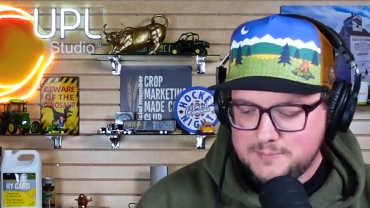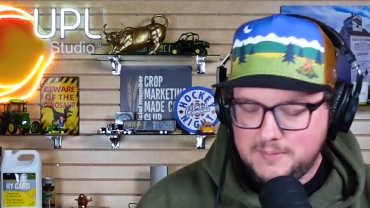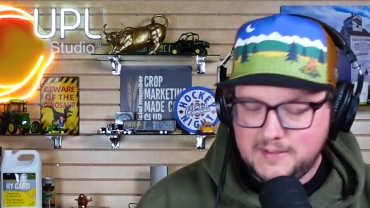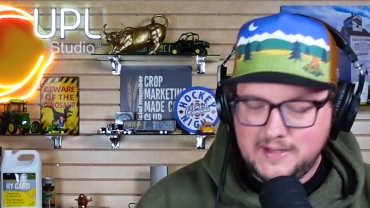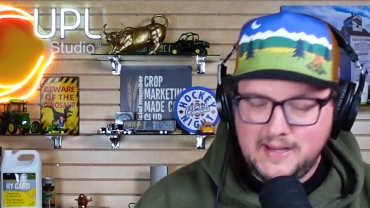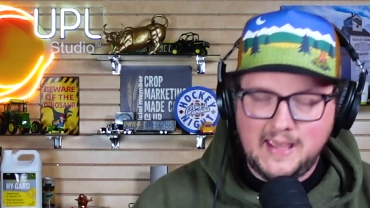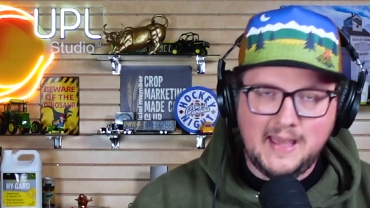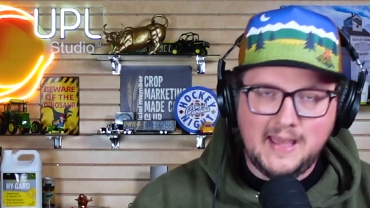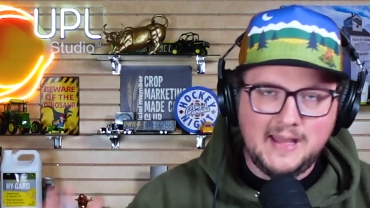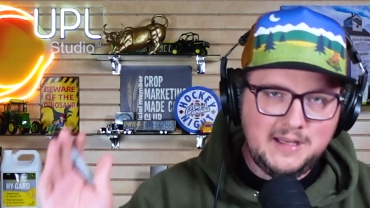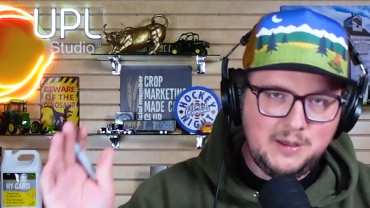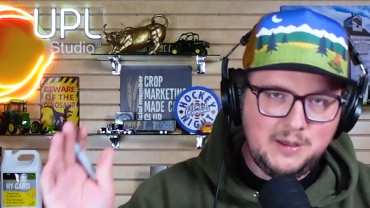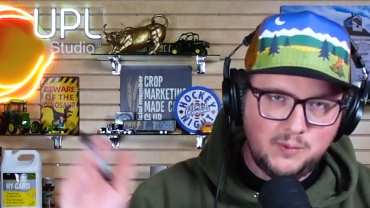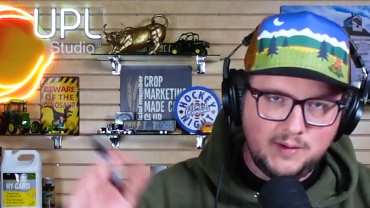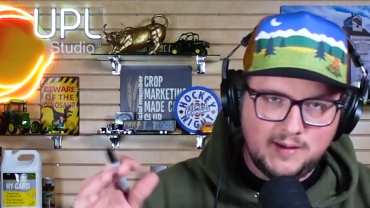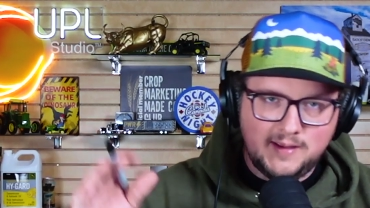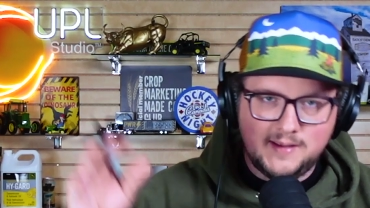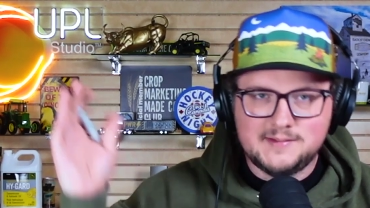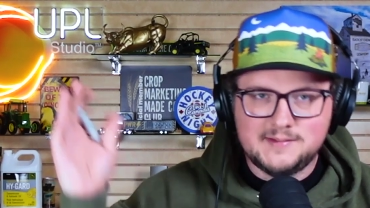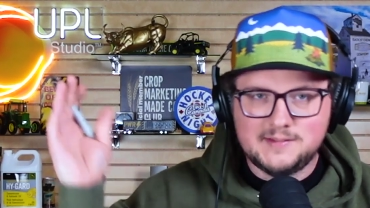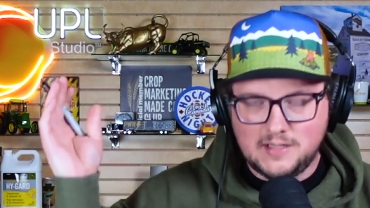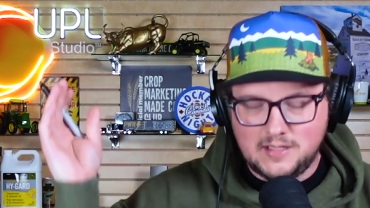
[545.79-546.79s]
But
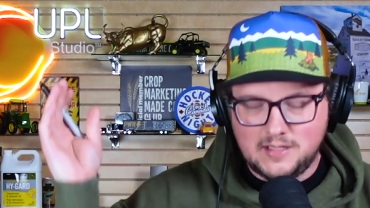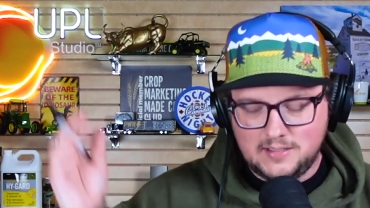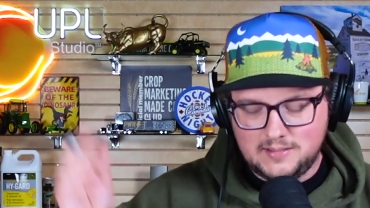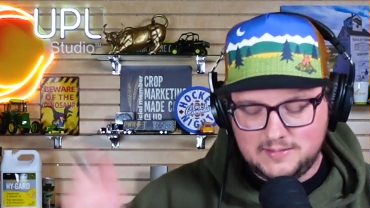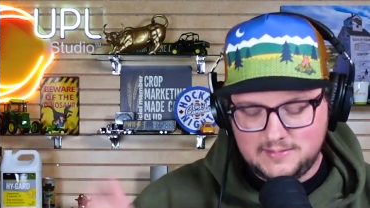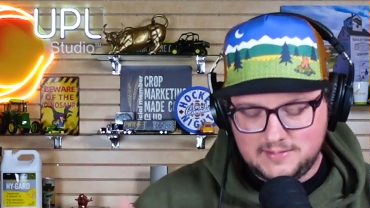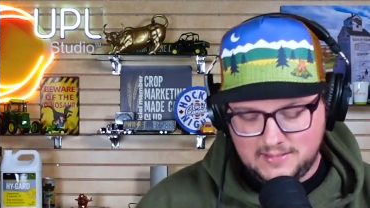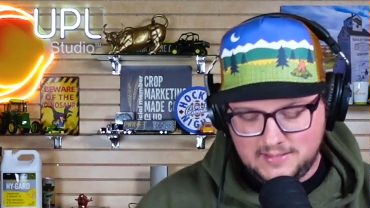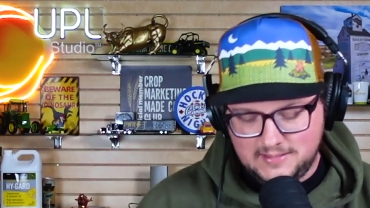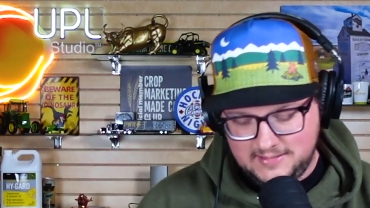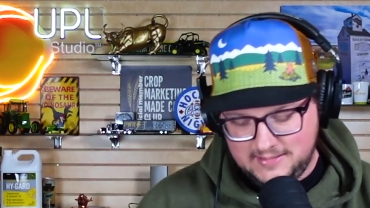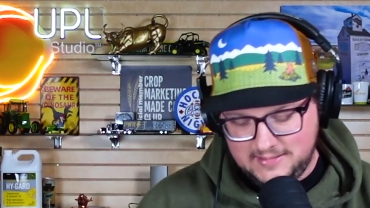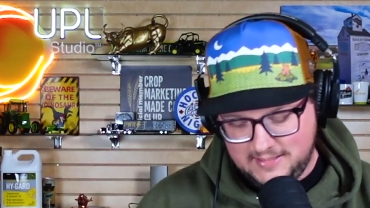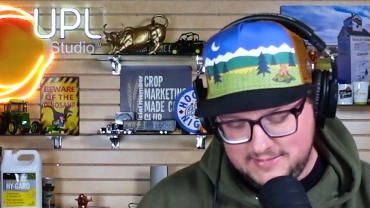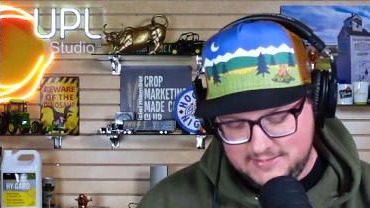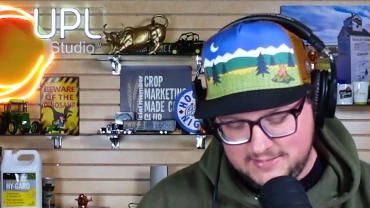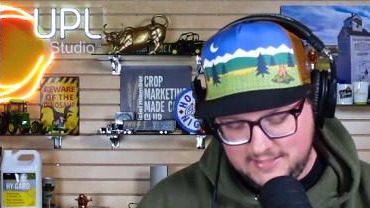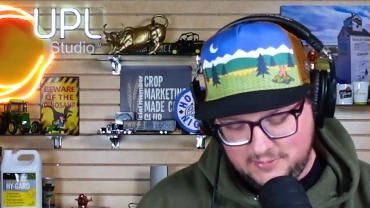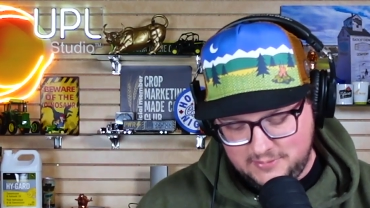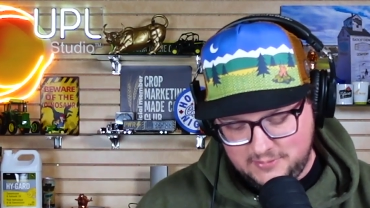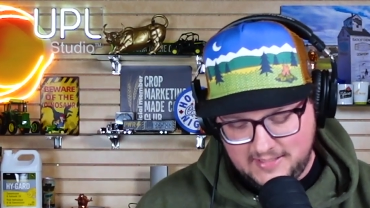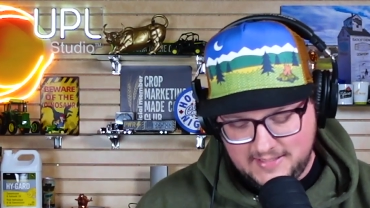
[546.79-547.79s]
anyways, I
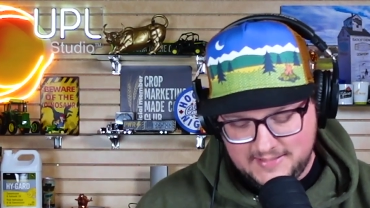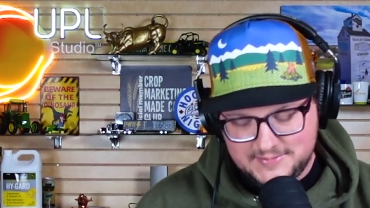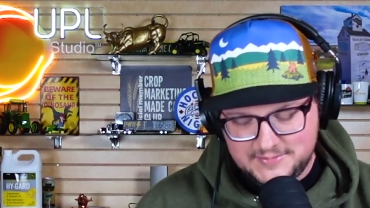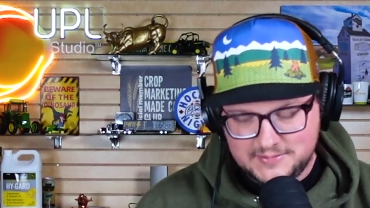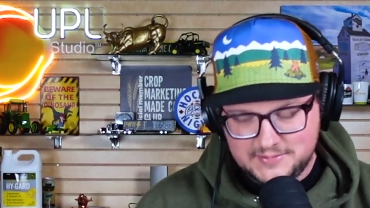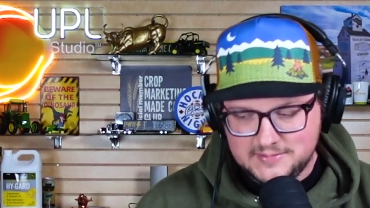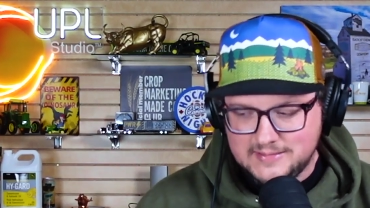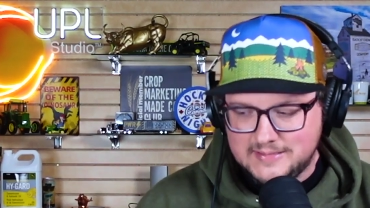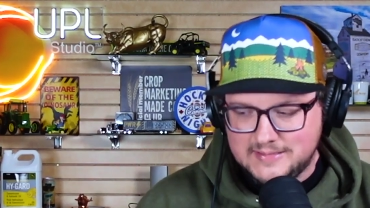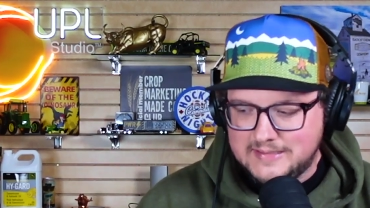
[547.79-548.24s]
digress.